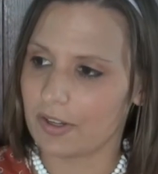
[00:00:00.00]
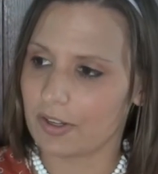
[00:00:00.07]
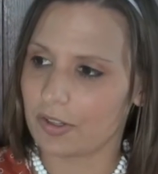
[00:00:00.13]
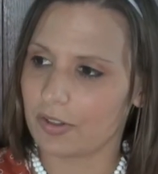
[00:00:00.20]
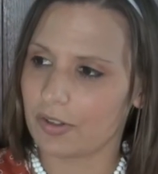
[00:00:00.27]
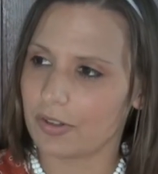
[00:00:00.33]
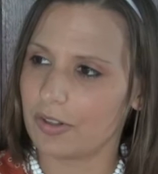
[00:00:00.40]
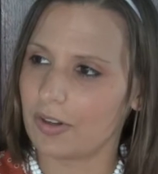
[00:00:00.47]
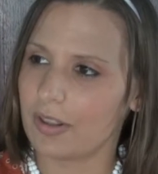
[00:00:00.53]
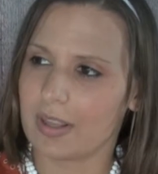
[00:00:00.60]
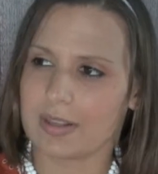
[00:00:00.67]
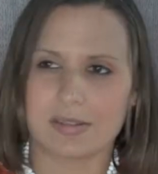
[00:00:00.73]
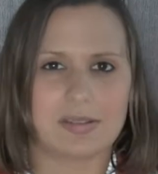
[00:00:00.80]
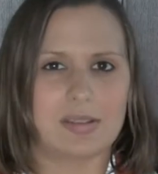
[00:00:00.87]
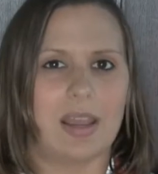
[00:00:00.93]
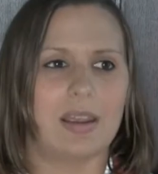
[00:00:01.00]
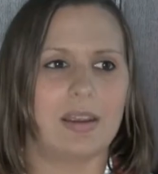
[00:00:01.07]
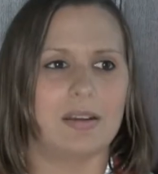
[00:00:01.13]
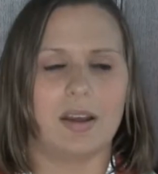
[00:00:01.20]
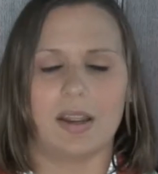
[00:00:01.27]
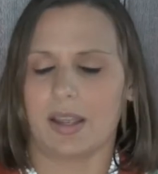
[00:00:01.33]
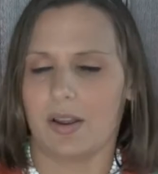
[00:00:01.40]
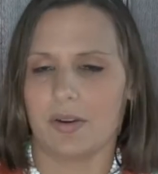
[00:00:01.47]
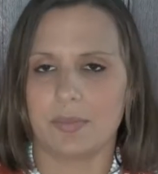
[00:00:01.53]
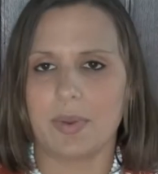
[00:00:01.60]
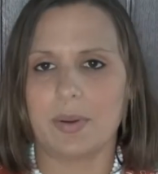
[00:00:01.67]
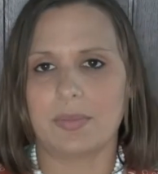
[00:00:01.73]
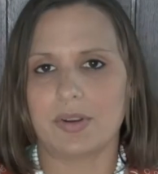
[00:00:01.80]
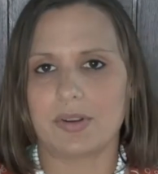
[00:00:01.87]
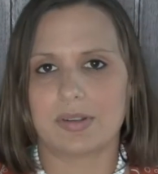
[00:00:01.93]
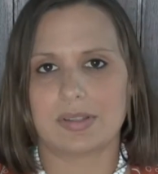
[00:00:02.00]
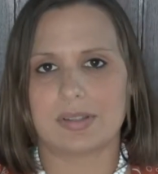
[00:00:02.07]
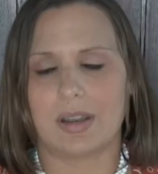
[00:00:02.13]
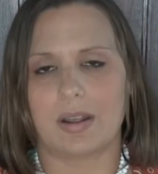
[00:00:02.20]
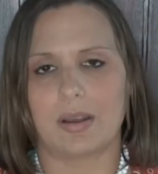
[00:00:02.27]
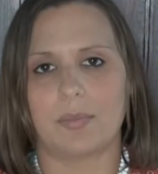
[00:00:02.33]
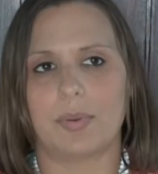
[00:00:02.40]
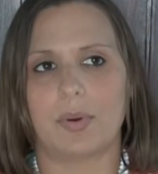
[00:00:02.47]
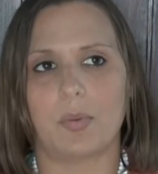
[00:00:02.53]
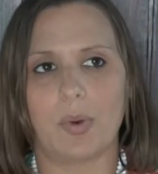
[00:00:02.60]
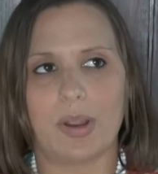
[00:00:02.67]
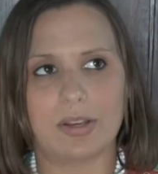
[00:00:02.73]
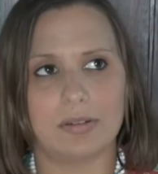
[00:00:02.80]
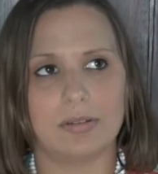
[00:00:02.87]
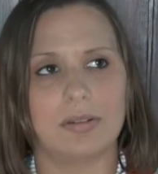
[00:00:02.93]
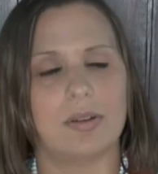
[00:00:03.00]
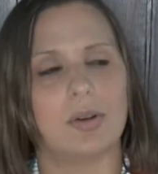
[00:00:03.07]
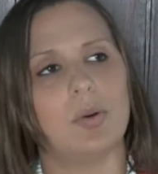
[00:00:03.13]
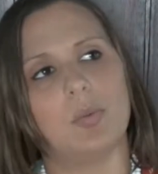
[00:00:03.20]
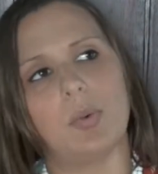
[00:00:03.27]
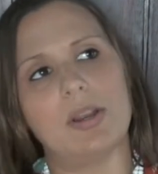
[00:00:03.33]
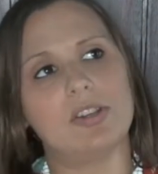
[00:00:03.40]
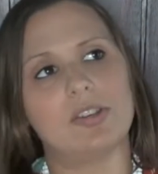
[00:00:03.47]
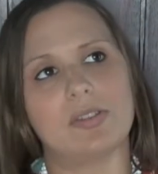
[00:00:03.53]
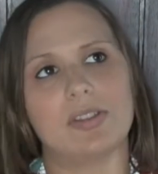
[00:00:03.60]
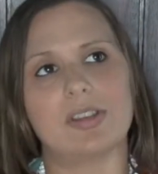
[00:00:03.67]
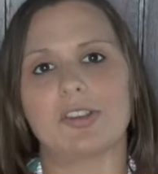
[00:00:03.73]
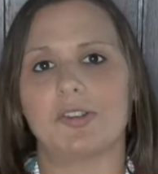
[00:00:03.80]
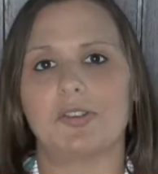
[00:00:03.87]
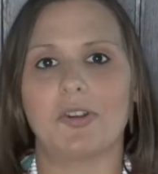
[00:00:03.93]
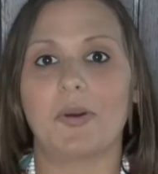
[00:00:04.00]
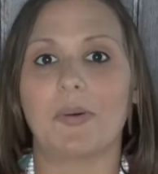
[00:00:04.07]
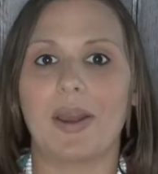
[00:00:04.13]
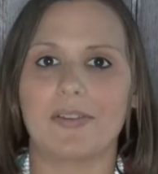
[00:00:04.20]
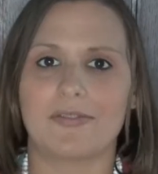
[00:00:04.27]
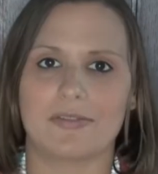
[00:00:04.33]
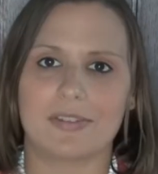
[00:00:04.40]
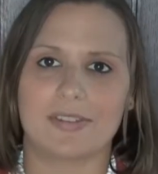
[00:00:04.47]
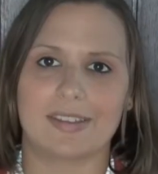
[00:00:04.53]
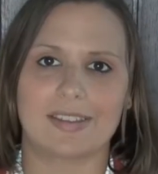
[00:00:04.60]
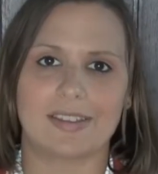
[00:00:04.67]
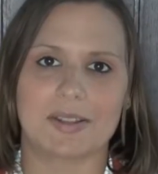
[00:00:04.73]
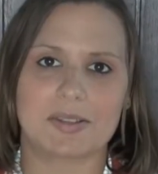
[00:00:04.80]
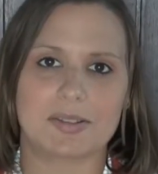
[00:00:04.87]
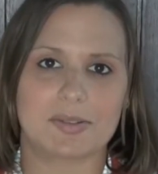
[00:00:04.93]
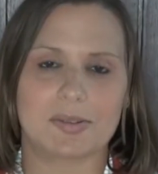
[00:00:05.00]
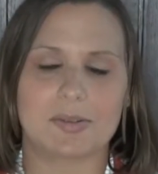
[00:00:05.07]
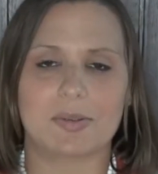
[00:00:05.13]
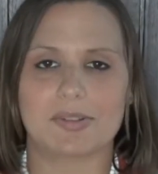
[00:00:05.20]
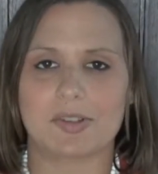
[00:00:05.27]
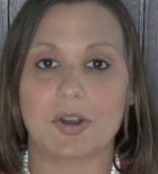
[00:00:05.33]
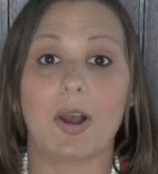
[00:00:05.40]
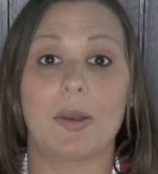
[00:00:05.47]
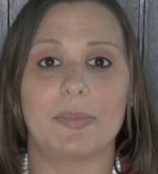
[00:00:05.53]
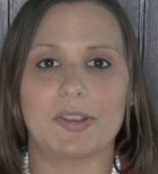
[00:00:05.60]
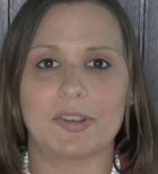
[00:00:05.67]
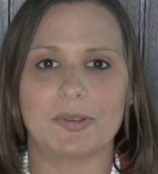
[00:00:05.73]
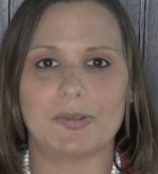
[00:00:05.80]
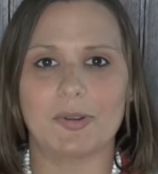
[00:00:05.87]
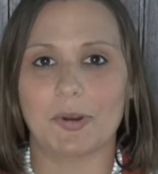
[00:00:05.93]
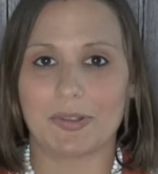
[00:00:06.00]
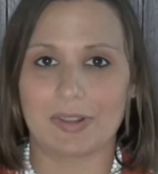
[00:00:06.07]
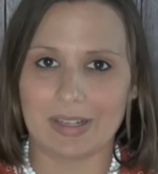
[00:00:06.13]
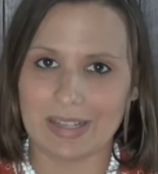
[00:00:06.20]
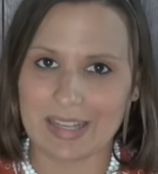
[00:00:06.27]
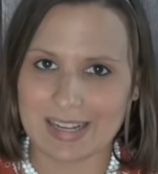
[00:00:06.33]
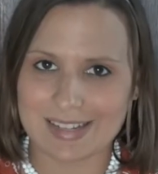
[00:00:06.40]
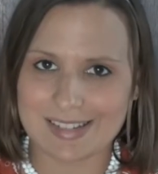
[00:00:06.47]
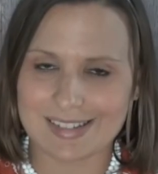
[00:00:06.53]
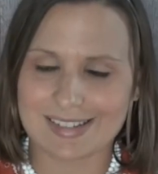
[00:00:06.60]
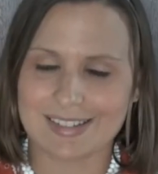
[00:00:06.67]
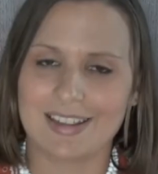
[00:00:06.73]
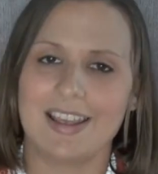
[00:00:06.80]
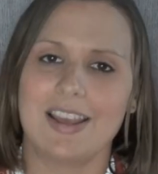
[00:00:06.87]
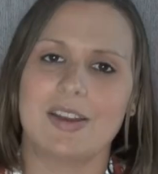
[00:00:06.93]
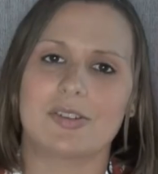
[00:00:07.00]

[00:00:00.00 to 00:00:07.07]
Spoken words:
You know that saying, I can't remember who said it, but when you think you know everything, that's the time that you know the least.